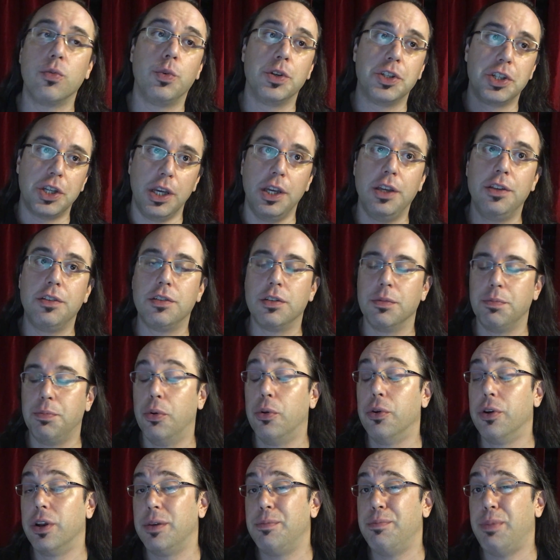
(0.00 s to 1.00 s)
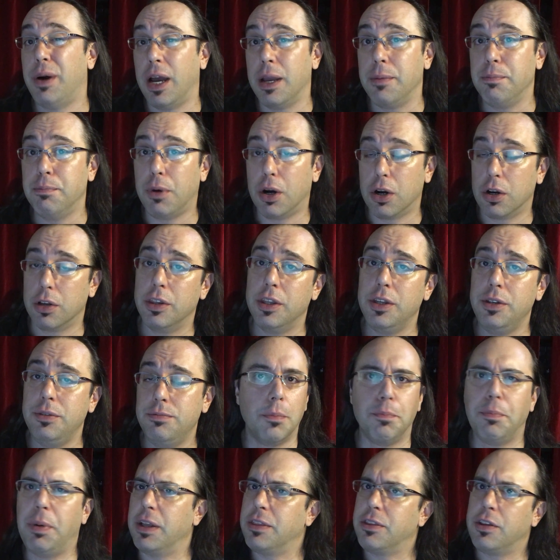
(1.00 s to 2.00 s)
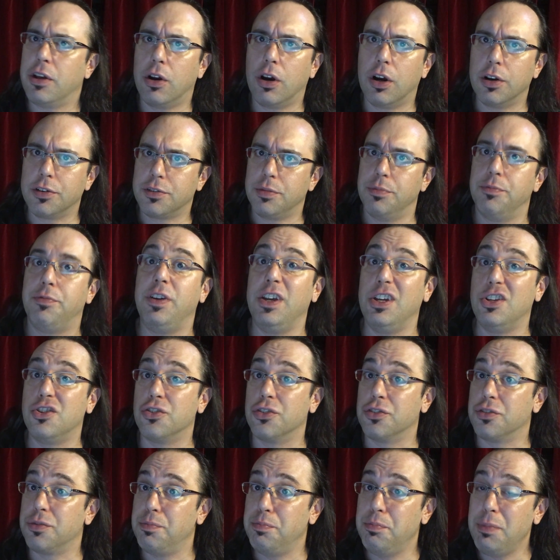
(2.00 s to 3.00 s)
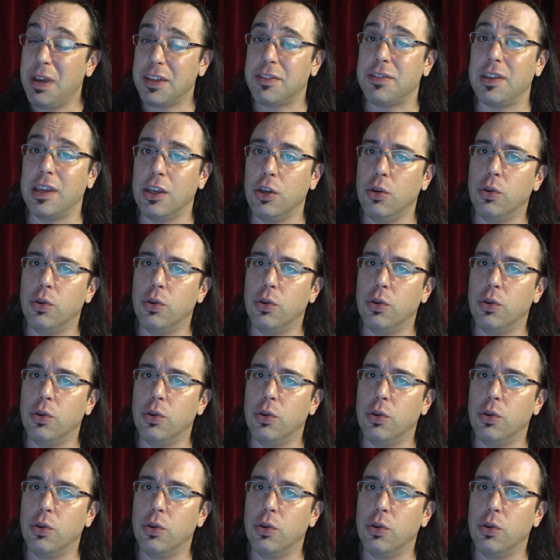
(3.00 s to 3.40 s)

which is supported by Marlin, but there are some features missing.